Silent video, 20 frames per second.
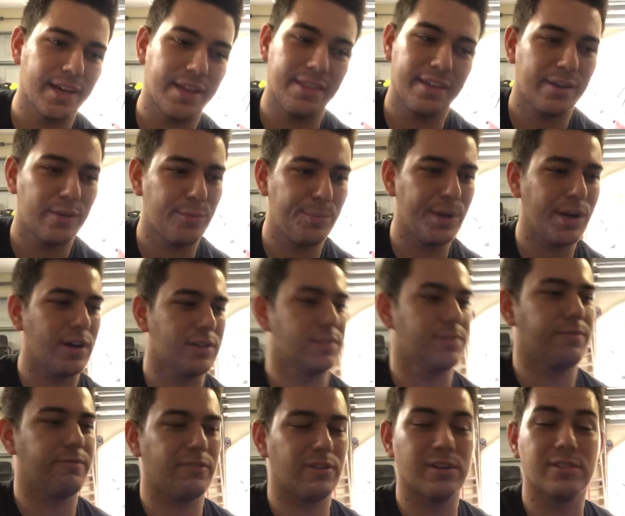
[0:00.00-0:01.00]
I think it would be
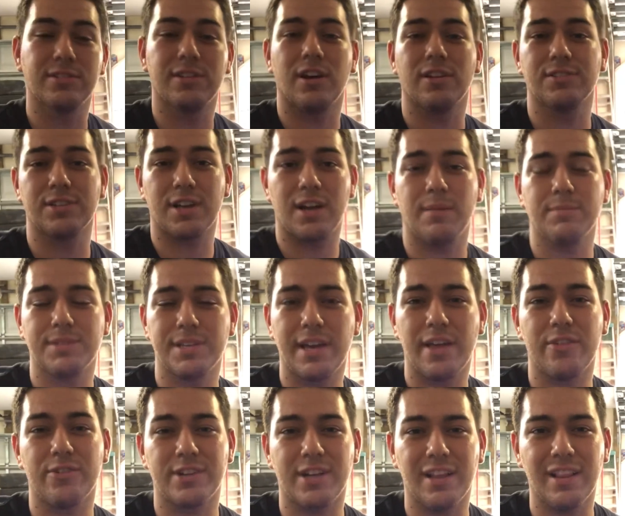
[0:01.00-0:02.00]
awesome for us all to come
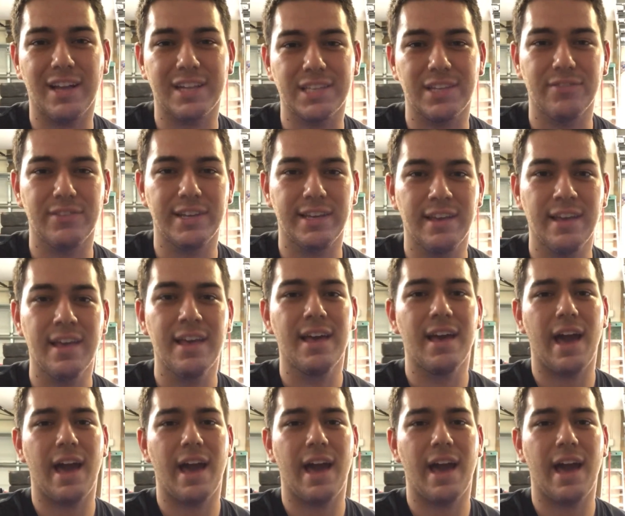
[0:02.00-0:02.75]
together collectively,